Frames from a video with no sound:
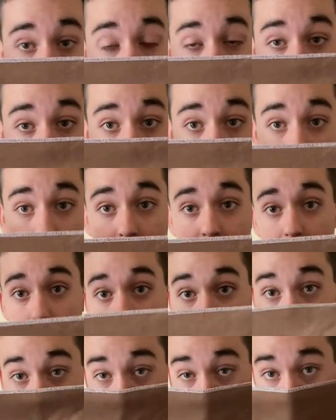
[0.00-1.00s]
I can
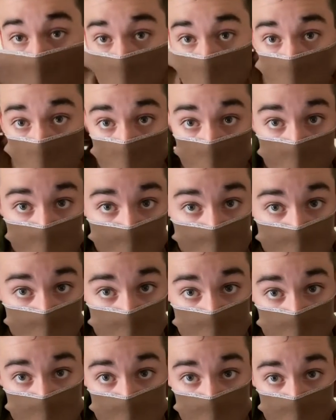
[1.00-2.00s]
make this into a
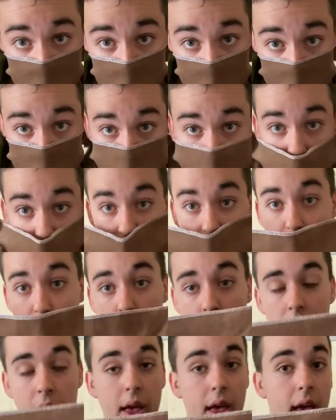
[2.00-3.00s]
mask if I need to.
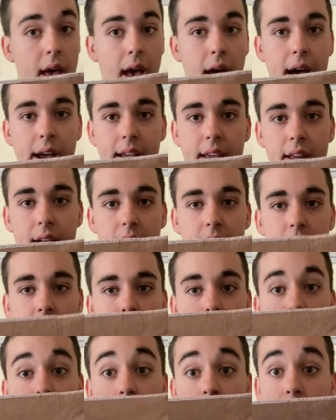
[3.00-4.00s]
I can
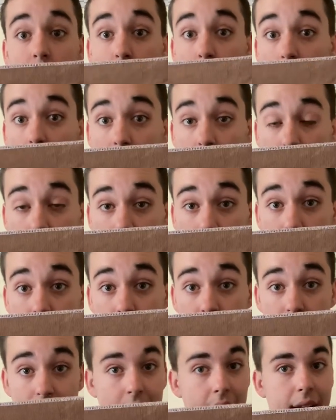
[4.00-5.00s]
filter water with
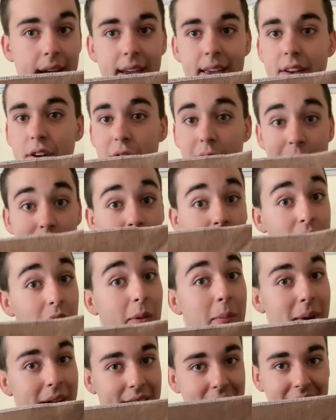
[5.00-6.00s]
this. I can do so
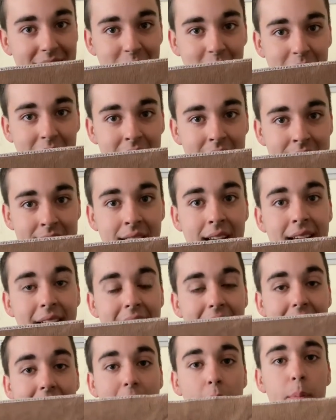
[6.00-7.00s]
many things with this.
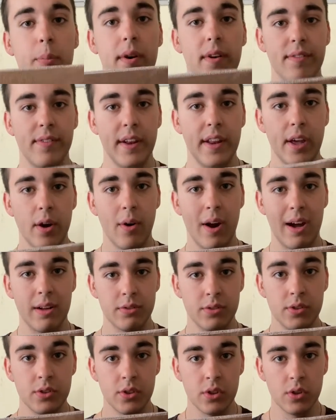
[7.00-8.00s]
I'll put a video out
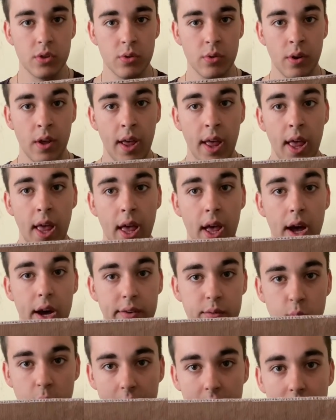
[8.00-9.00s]
soon
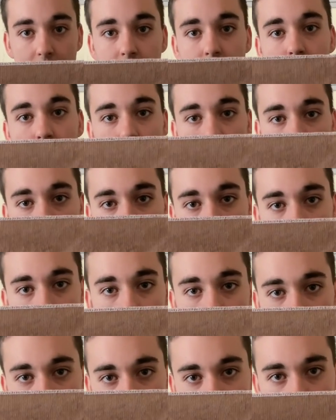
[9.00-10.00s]
of what you can do with one
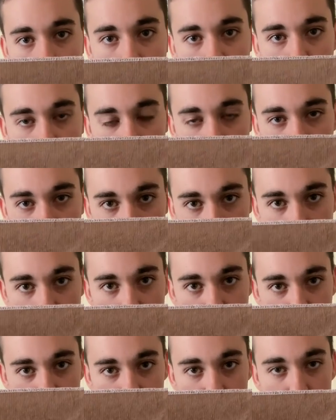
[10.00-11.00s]
piece of fabric in a
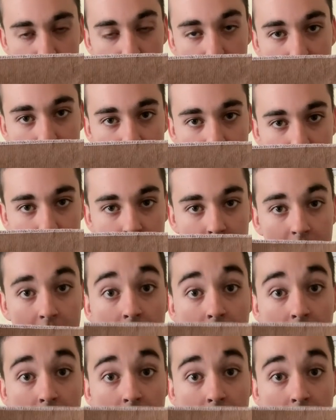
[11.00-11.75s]
survival situation.